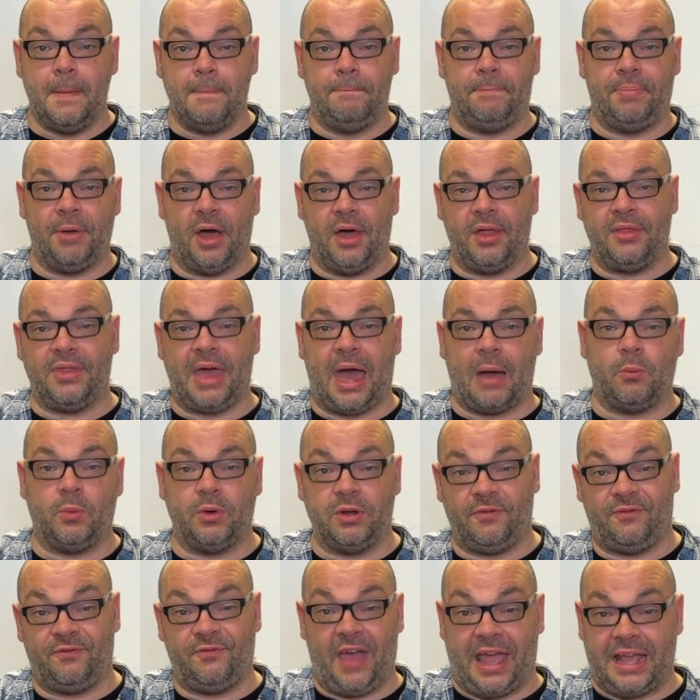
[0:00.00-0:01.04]
But that would
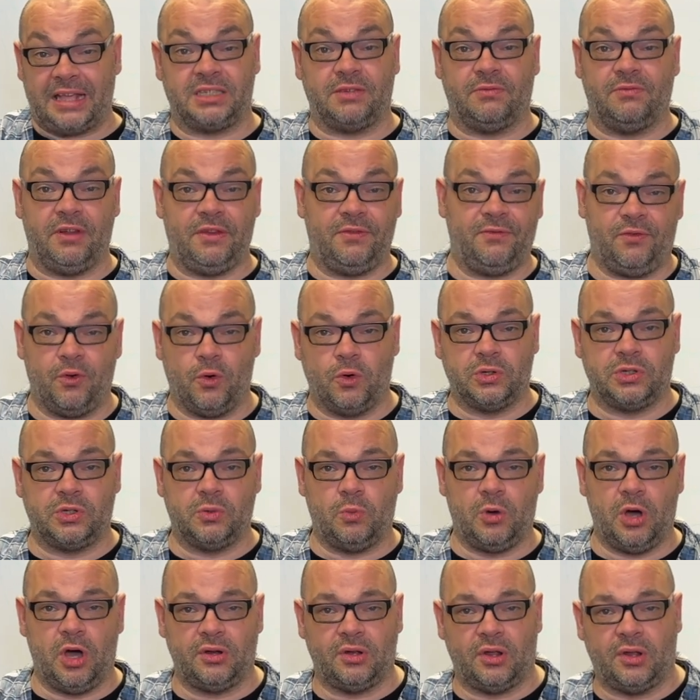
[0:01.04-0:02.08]
effectively force a
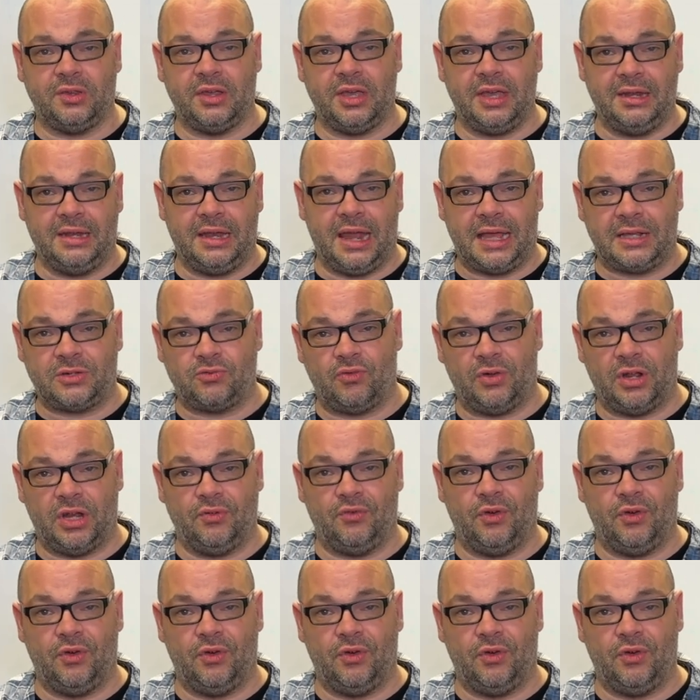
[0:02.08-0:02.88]
word on the index really,